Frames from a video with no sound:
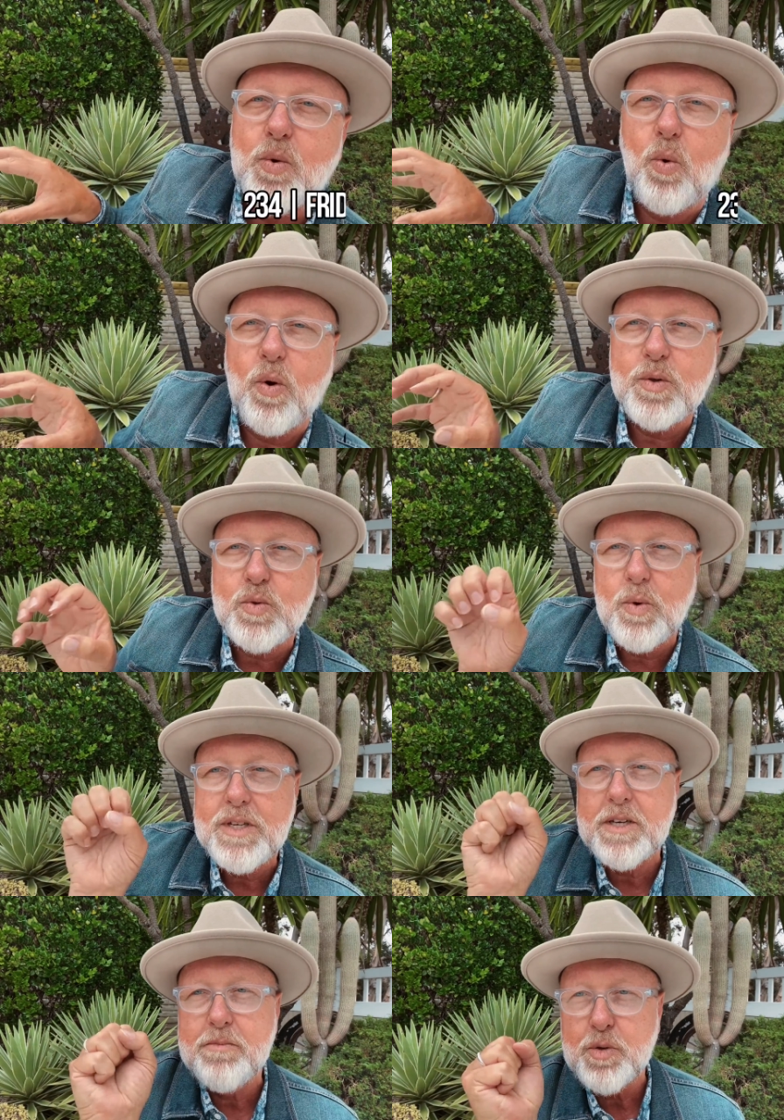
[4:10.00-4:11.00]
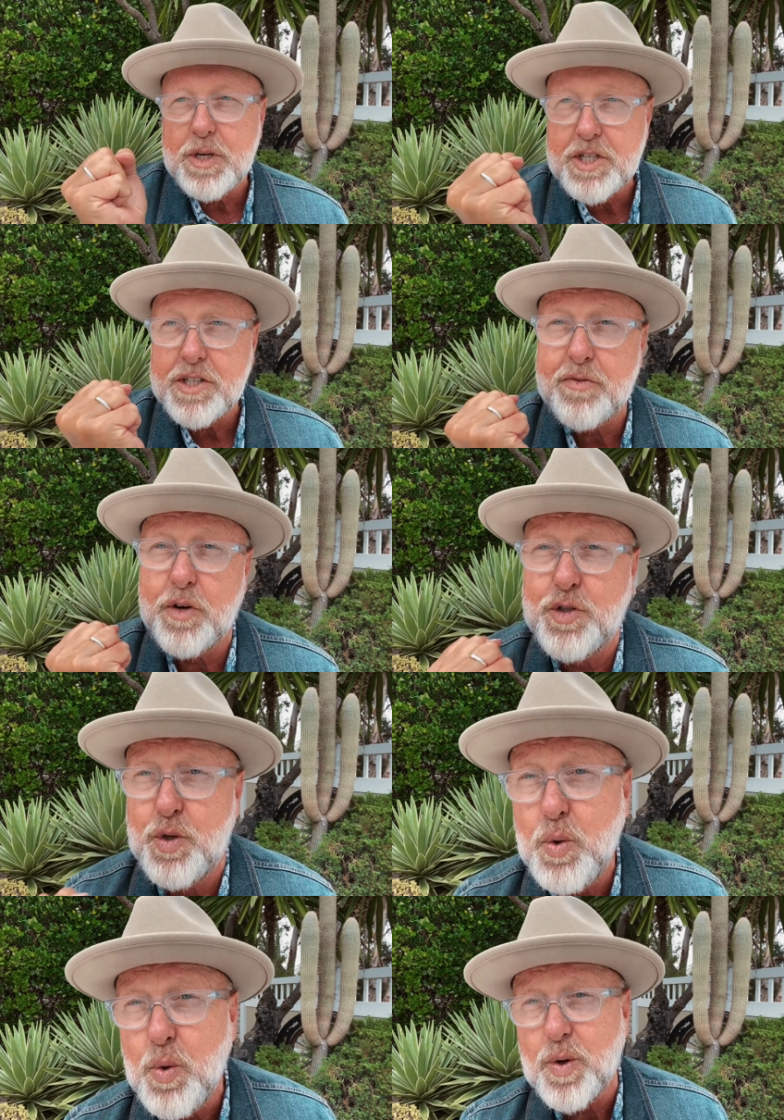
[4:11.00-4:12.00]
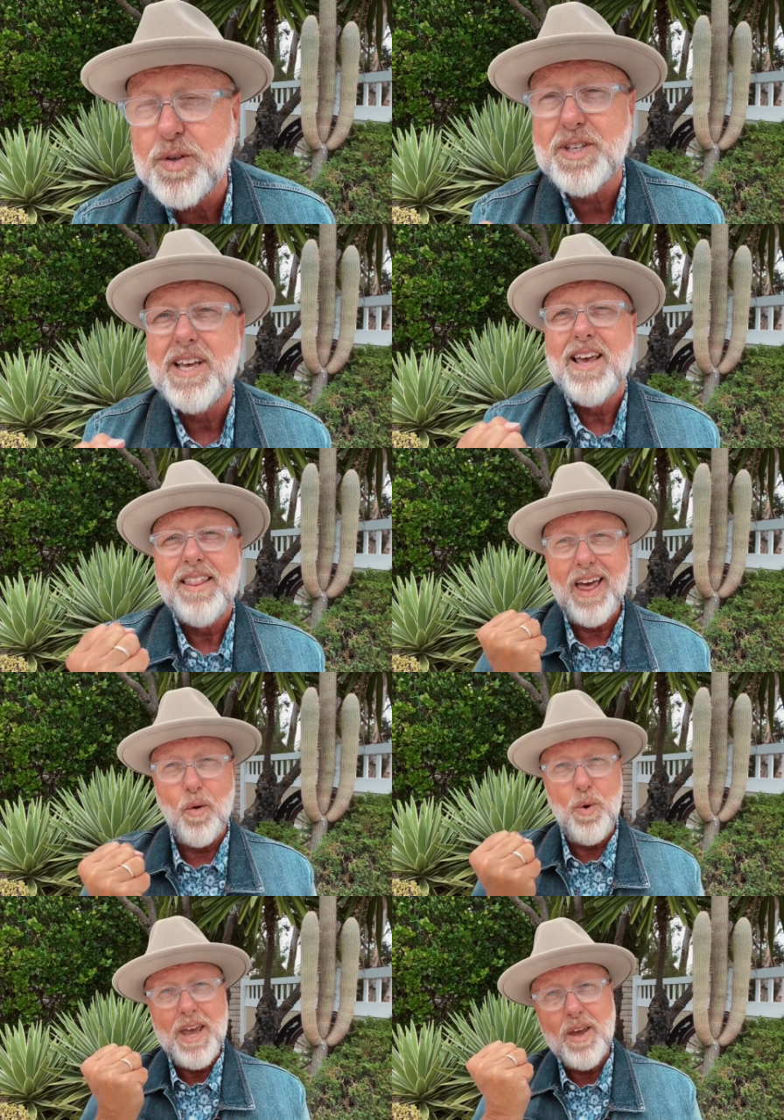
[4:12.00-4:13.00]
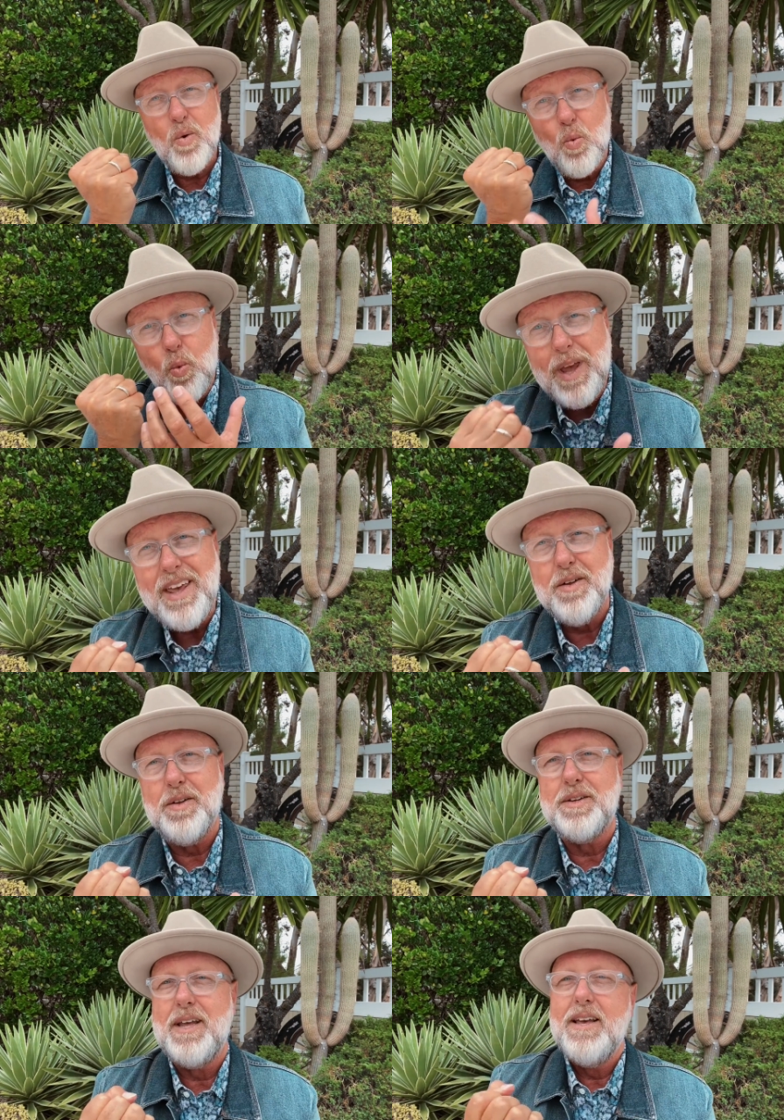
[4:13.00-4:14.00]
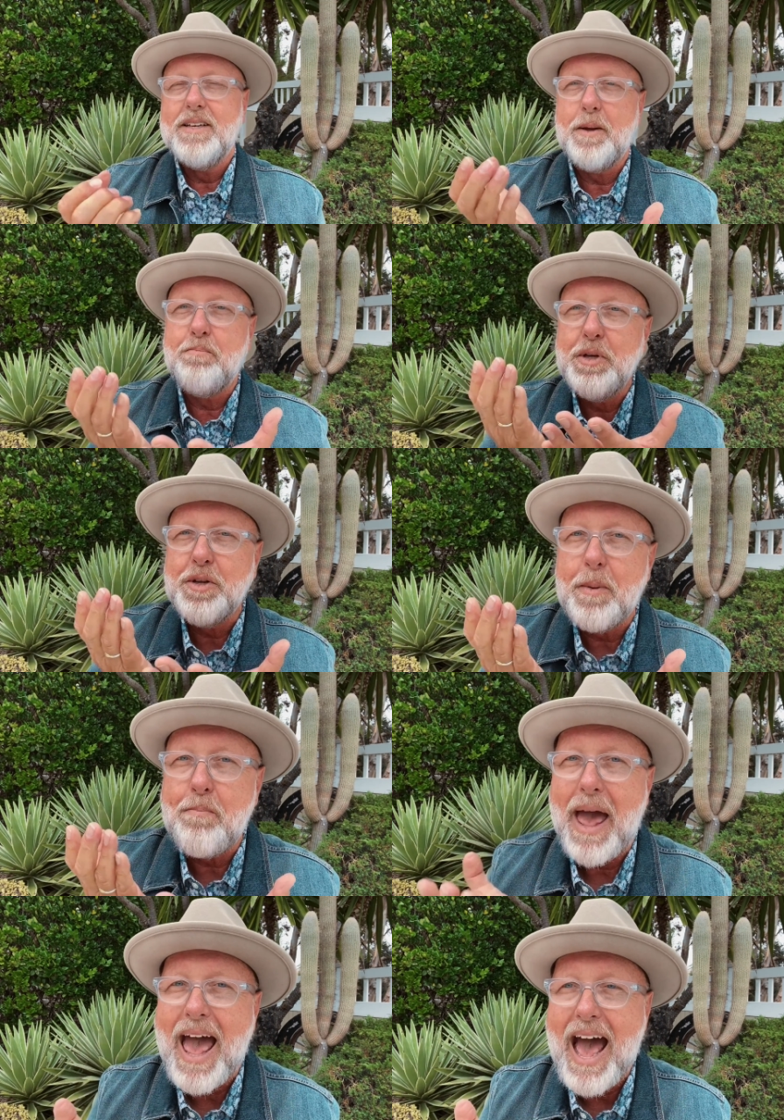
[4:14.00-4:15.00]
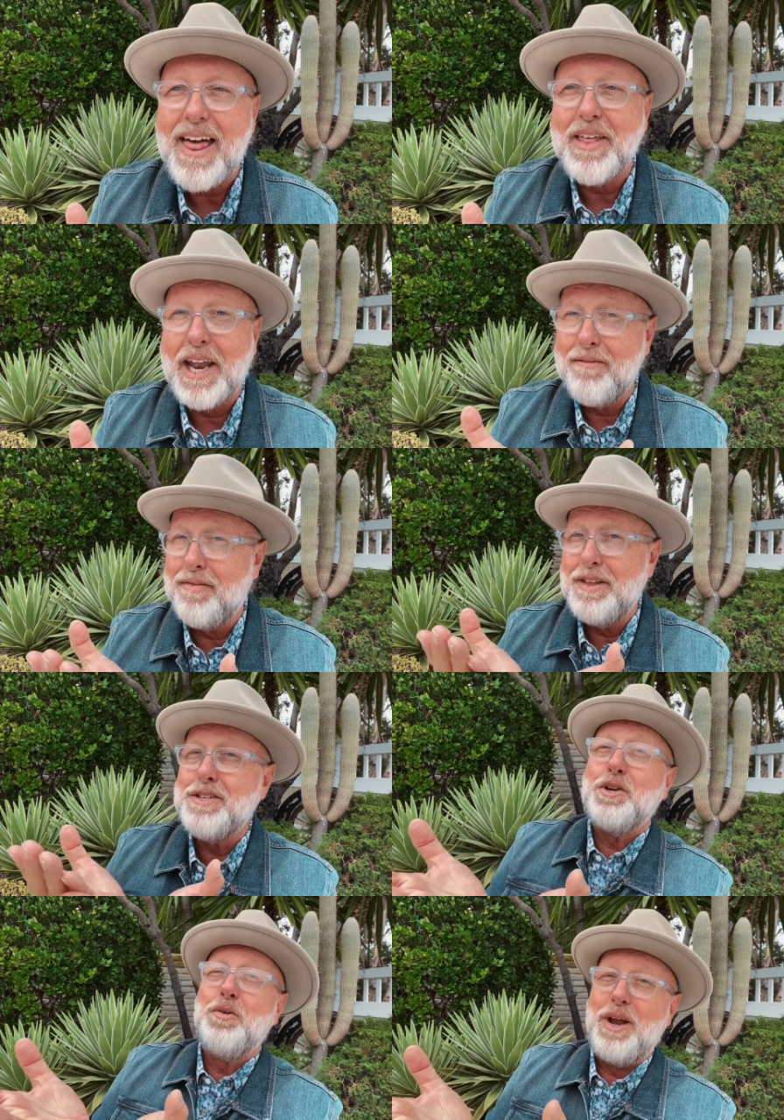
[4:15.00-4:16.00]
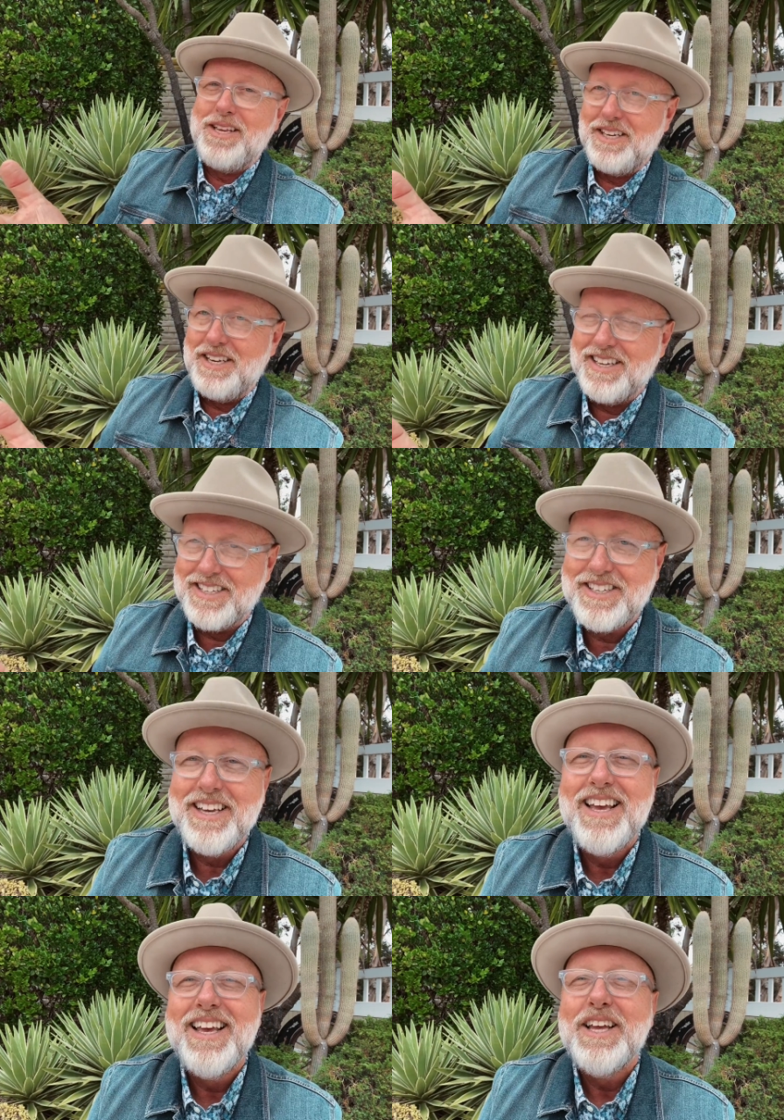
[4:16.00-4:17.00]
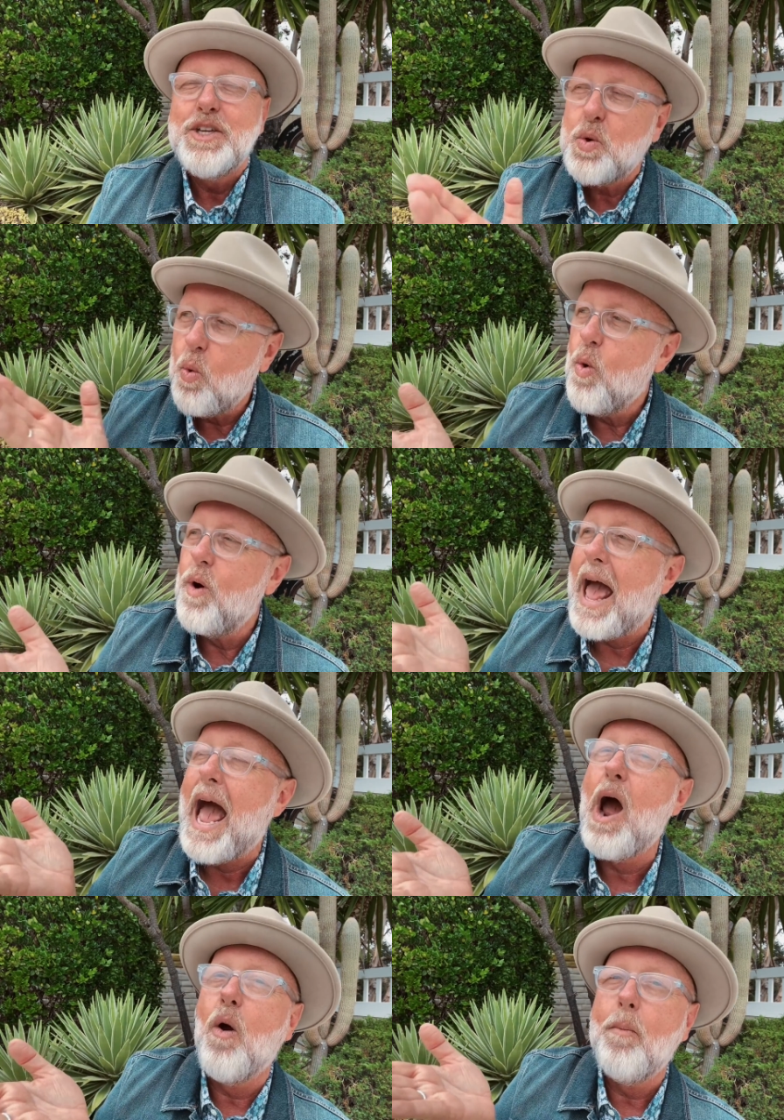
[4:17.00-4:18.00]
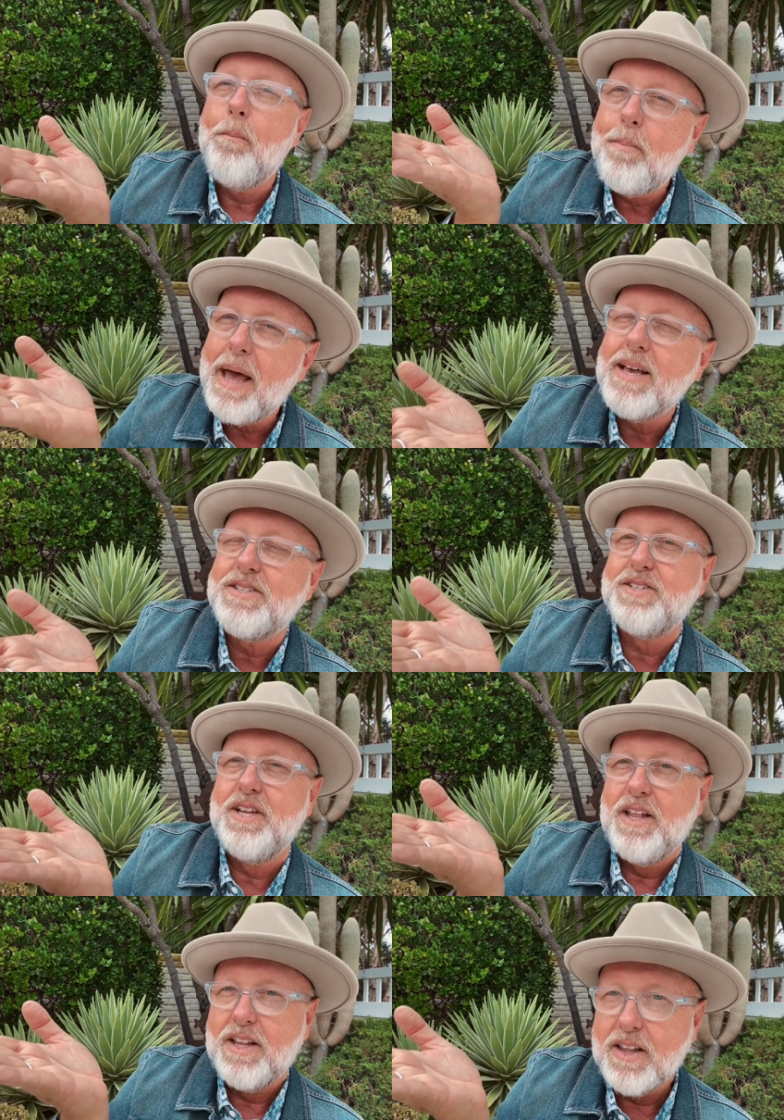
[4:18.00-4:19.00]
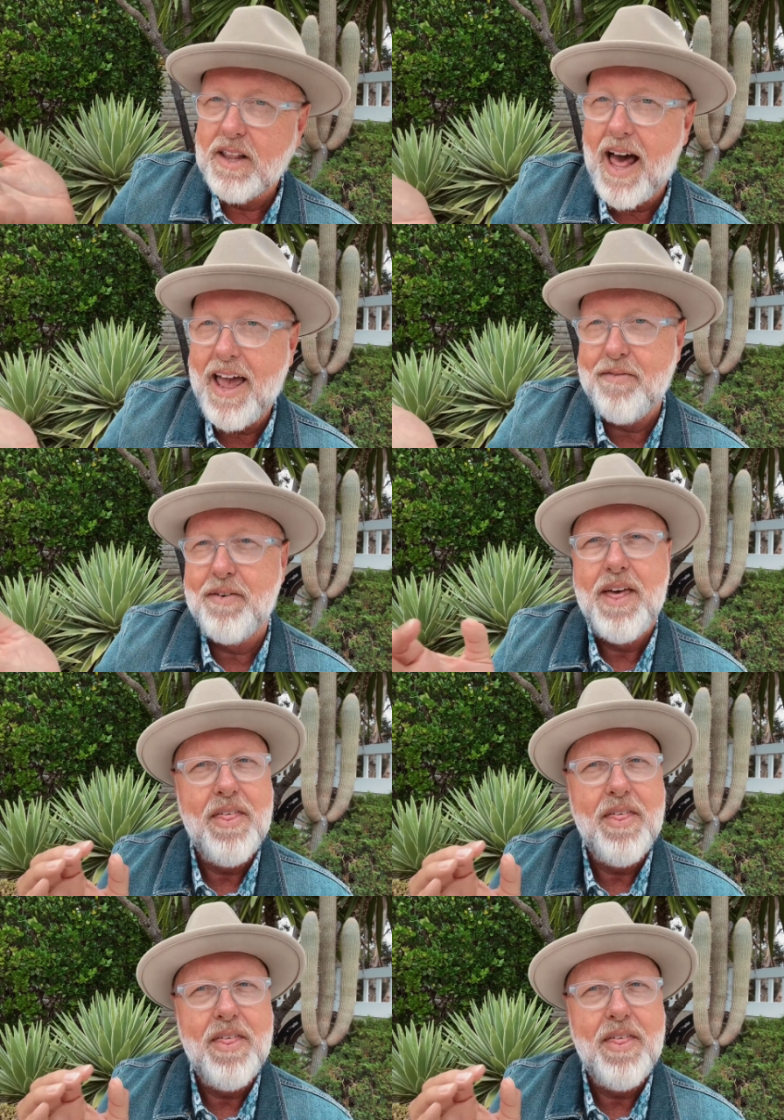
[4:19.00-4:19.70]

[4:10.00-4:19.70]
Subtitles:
world's wisdom traditions for tools that we can wield to build a path out of this craziness toward our best life.